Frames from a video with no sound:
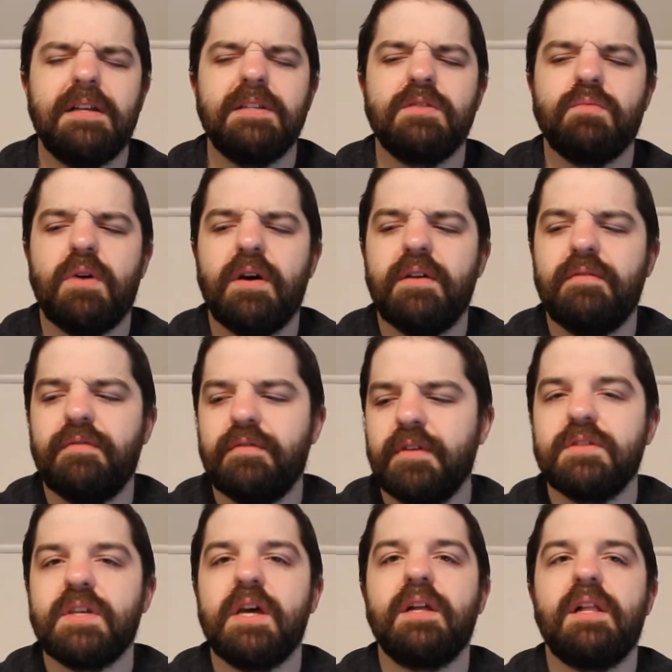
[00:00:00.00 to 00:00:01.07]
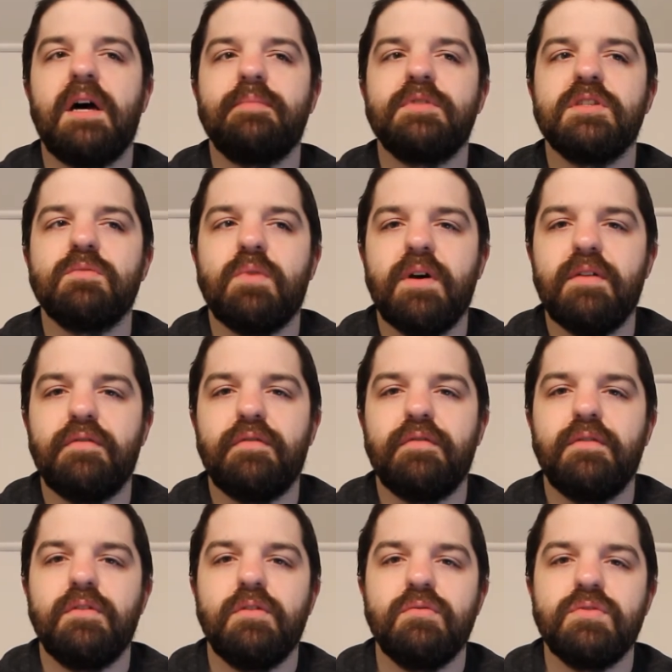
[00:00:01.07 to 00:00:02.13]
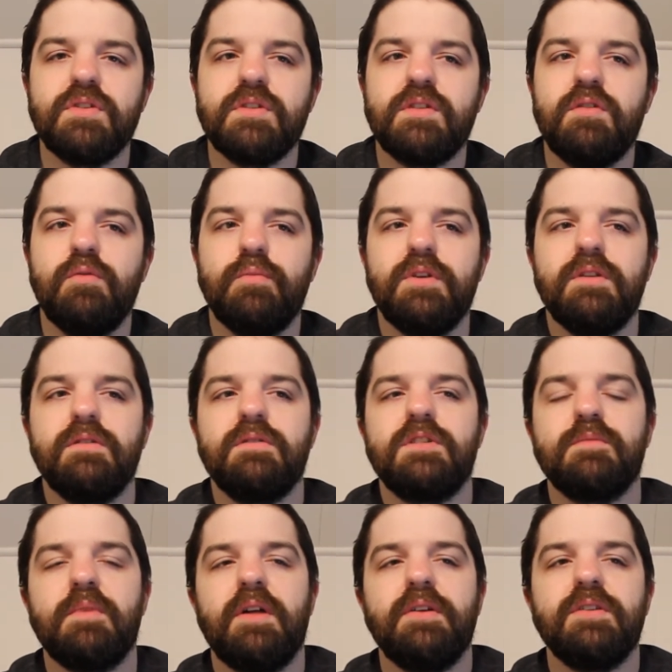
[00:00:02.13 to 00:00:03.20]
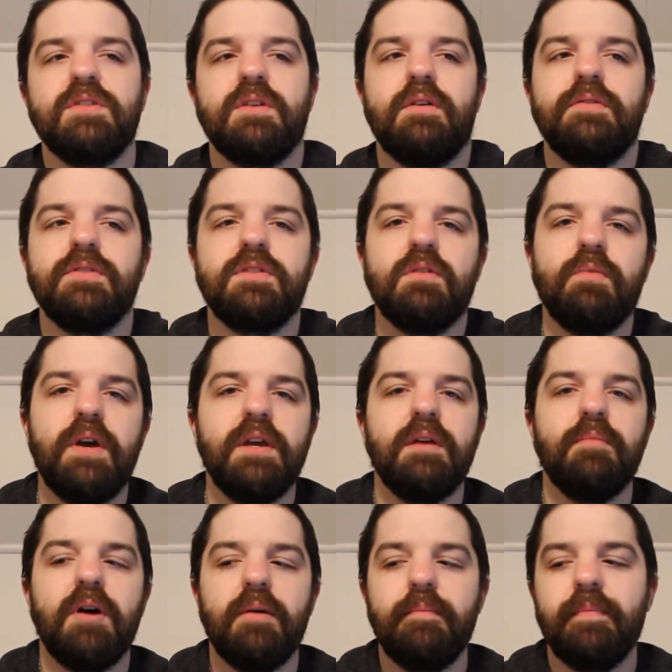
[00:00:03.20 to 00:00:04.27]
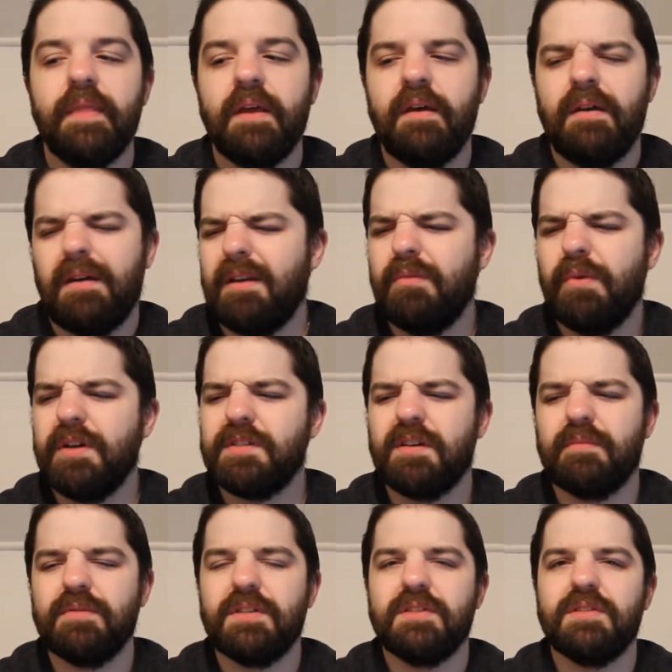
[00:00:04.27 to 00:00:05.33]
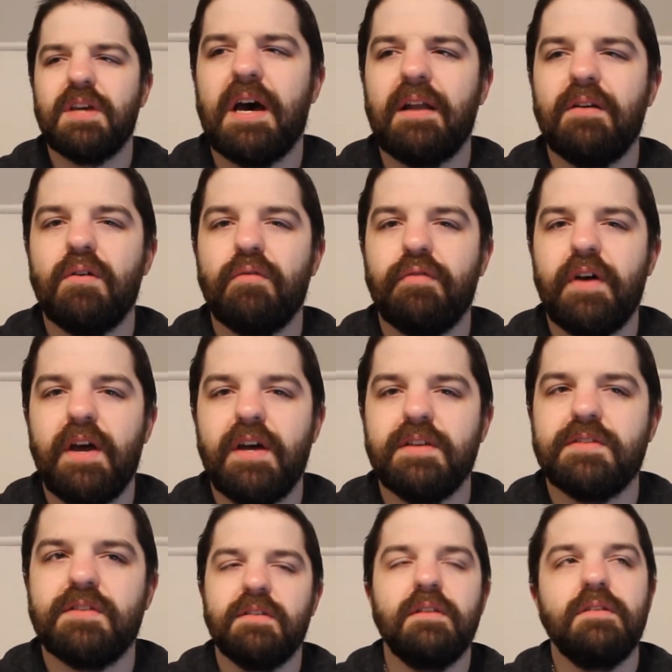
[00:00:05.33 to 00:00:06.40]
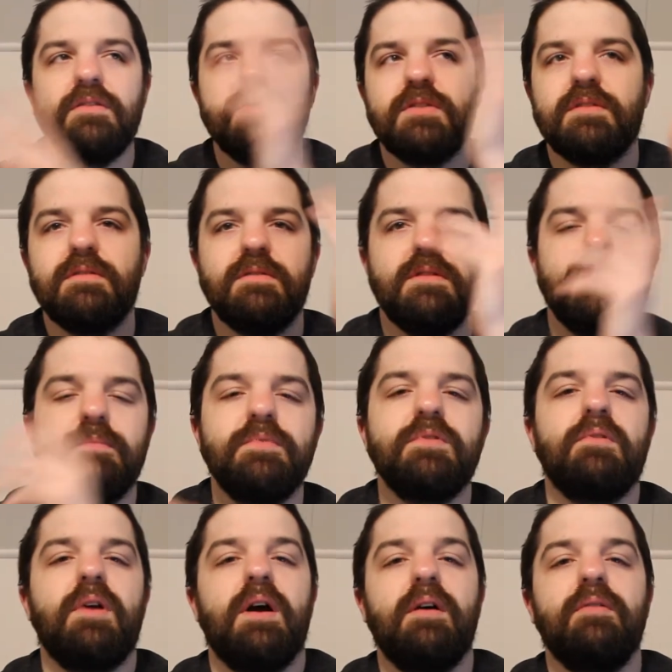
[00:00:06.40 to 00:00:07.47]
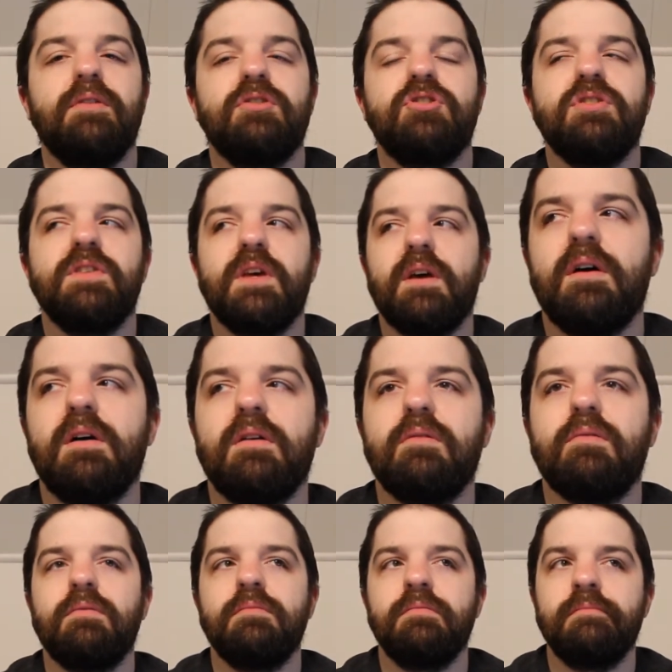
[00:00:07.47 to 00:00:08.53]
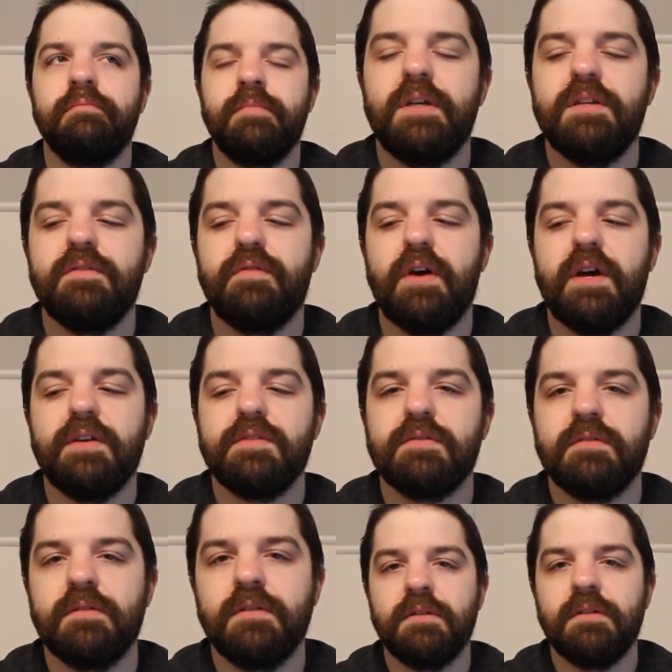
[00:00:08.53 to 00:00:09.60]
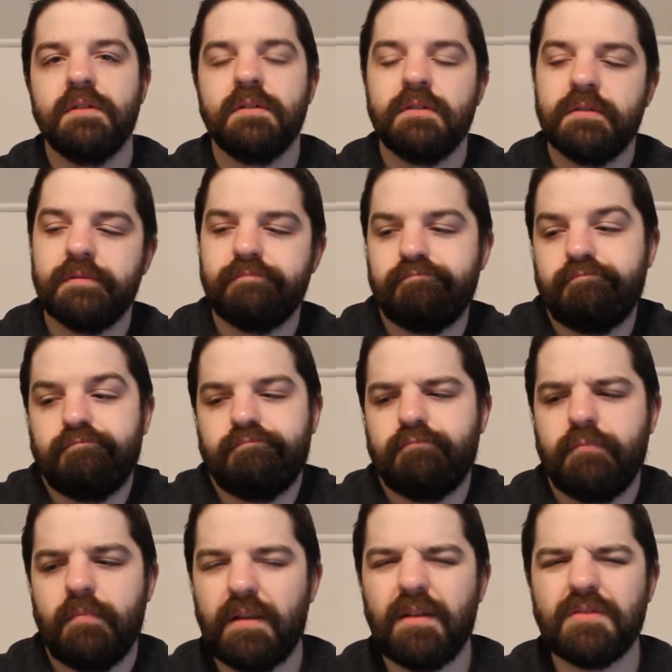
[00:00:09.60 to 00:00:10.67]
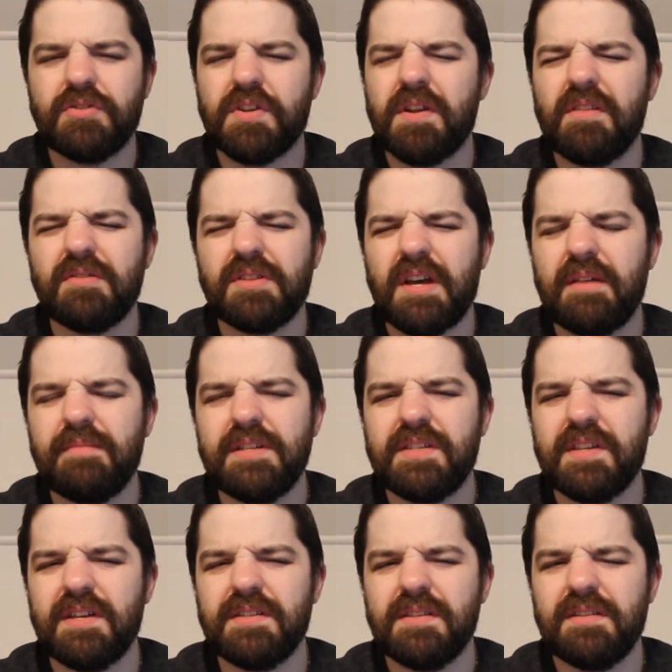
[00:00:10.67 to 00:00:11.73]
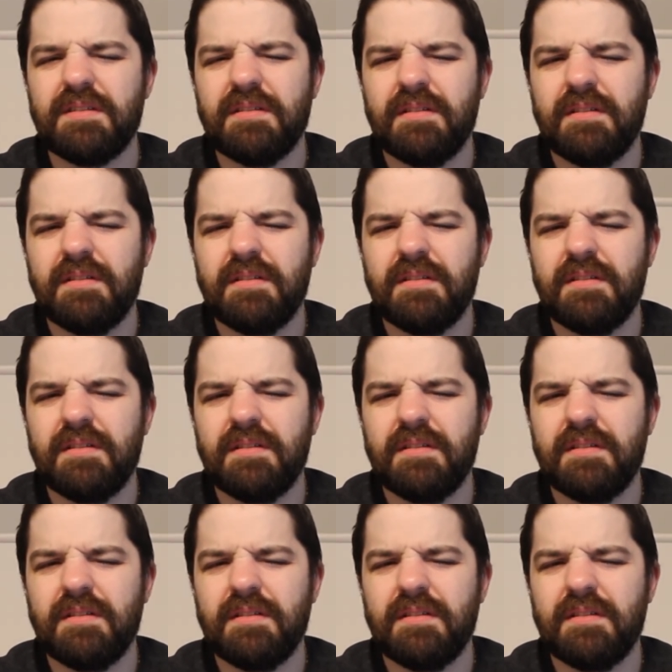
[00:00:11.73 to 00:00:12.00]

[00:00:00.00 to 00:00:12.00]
his wife, Cyclops' wife, uses human smelling salts to wake him up. And he wakes up and says, "Gotta go fast," and then just zips around, and she's like, "Oh, he's fast." And there's another time he says it.